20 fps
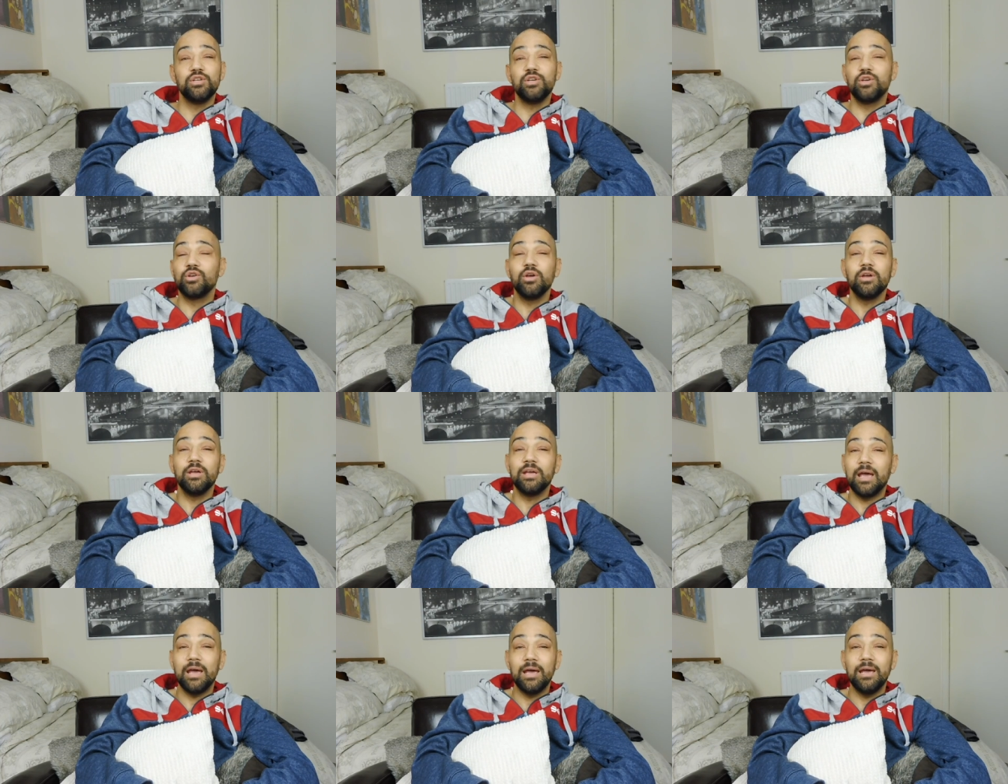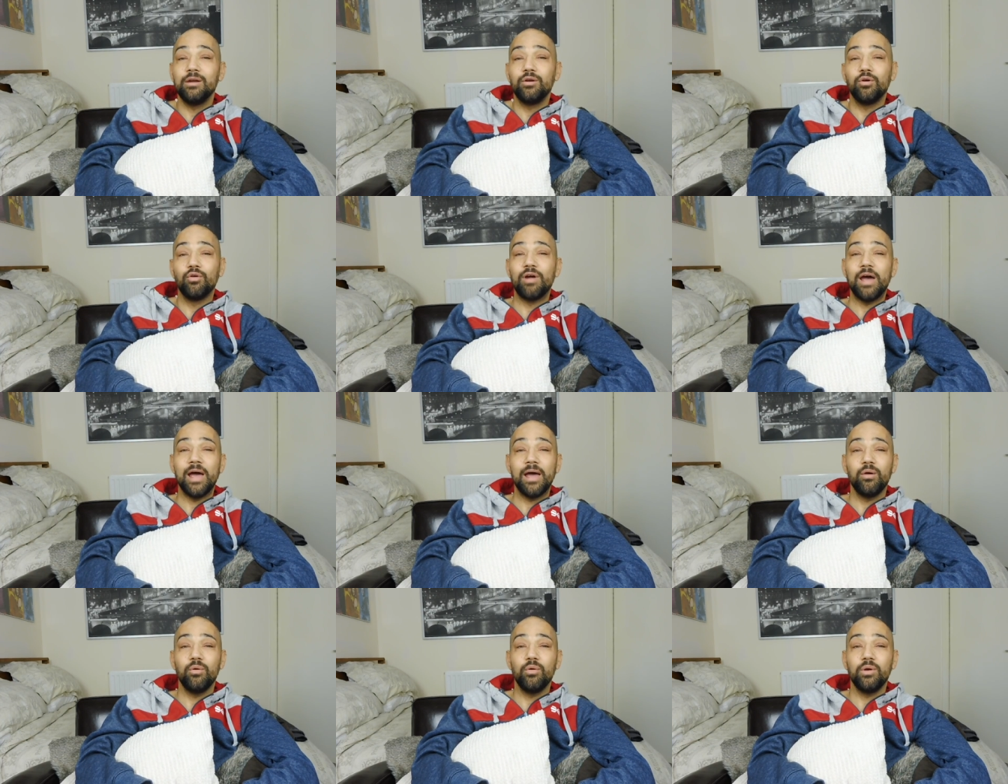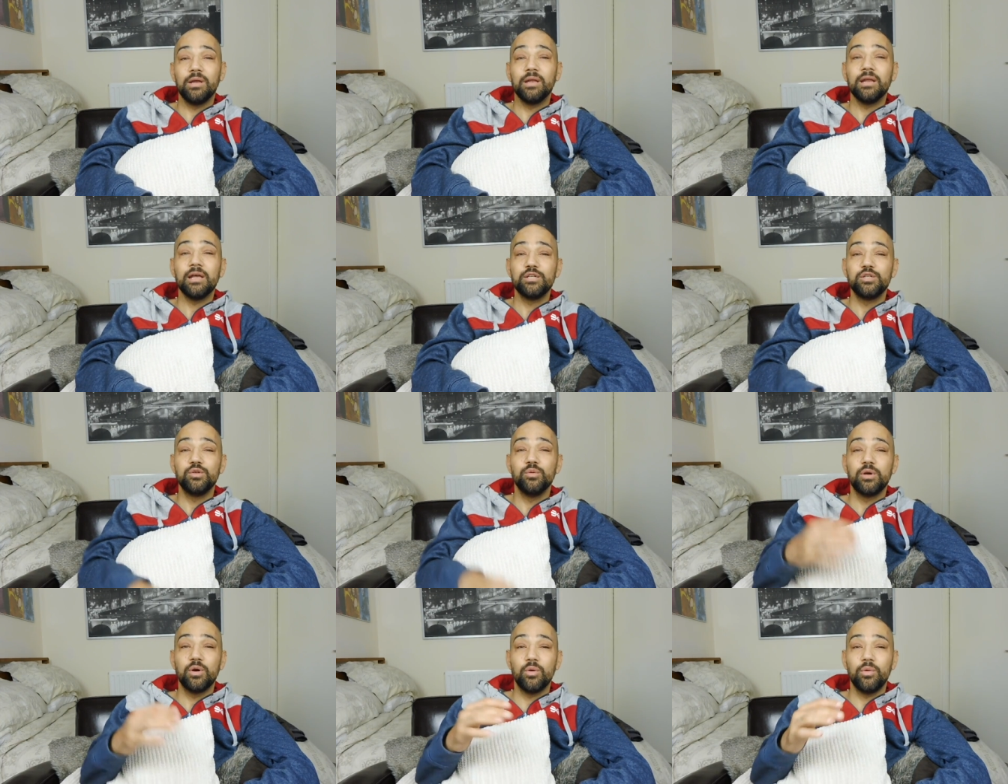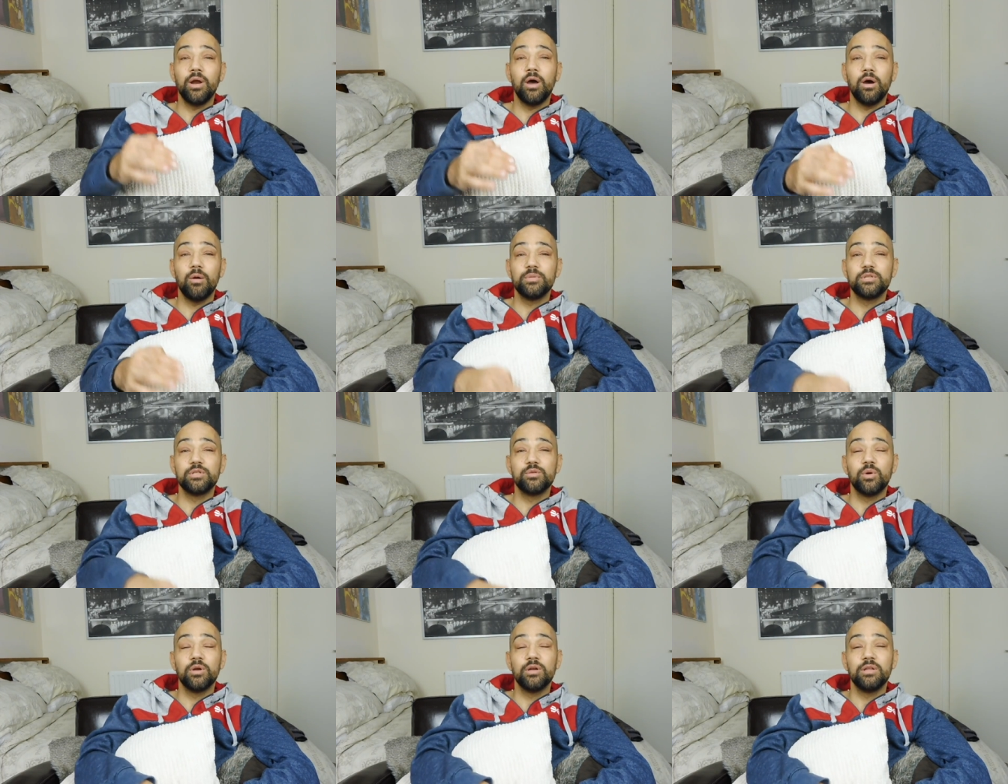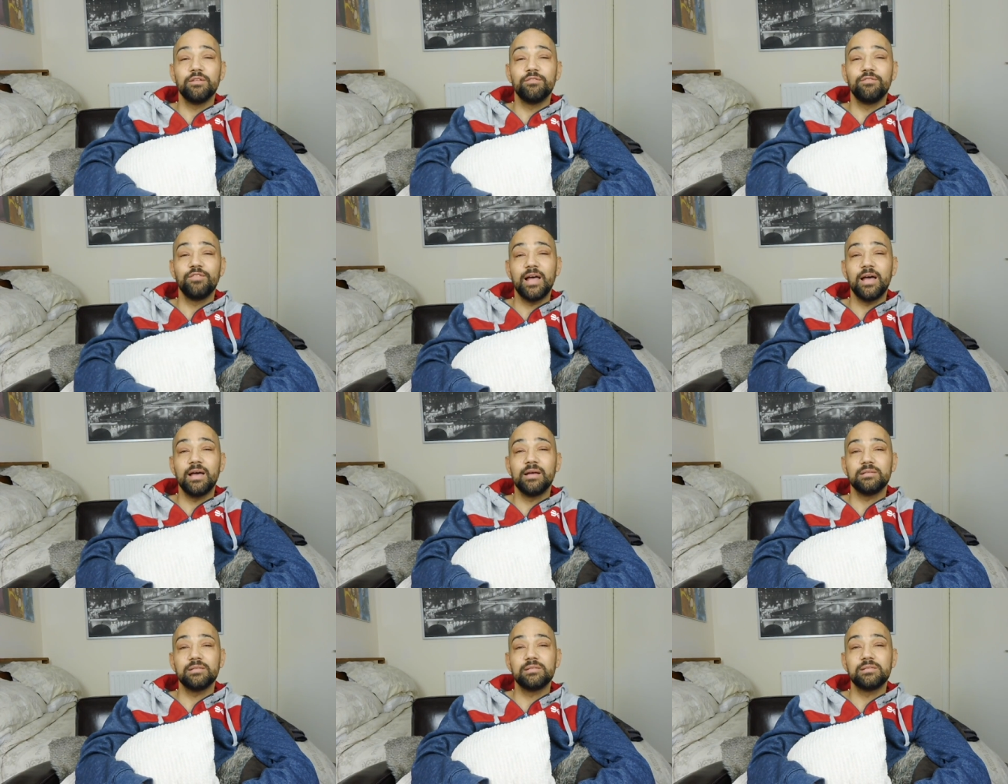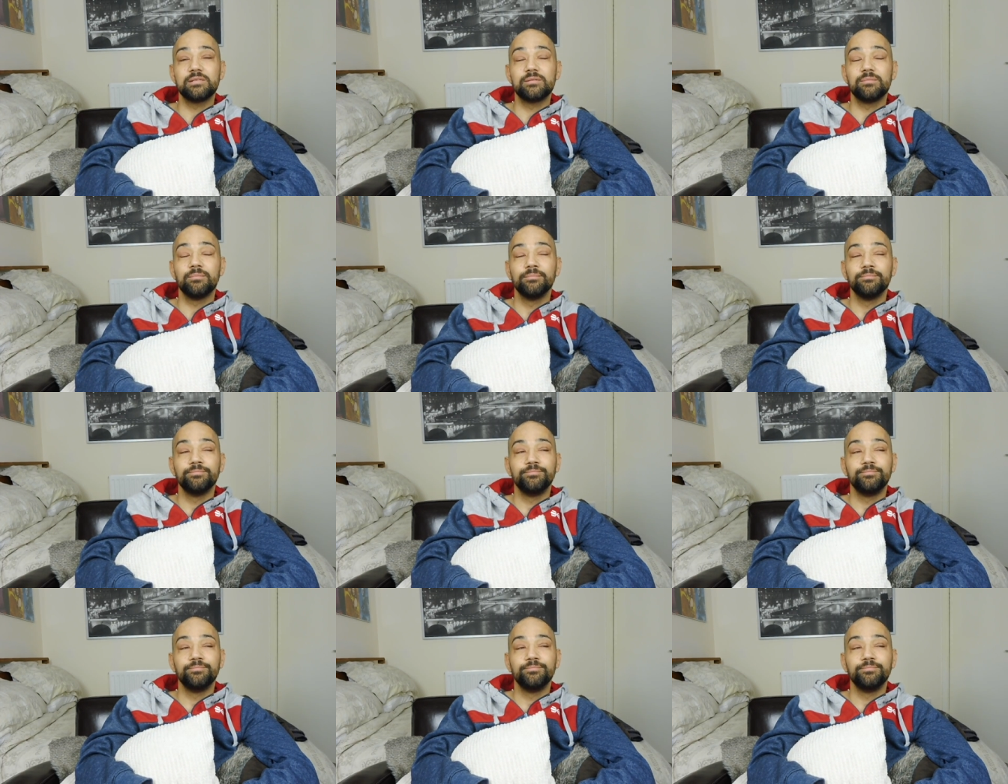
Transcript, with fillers: you couldn't get in or out unless you were going up to one of the flats.